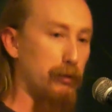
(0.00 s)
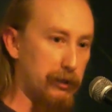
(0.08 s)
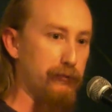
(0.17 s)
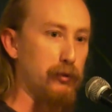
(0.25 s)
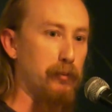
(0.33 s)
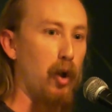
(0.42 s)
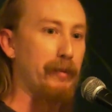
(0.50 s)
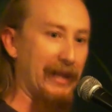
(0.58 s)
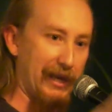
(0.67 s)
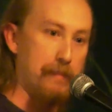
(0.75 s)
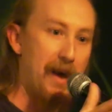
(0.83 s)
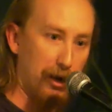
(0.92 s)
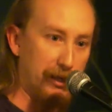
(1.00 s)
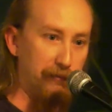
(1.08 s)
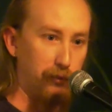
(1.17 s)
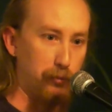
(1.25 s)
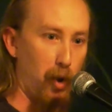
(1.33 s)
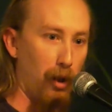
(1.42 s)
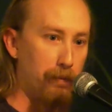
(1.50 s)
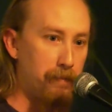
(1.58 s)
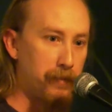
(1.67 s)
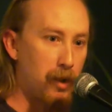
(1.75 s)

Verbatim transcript: real football, but like American football.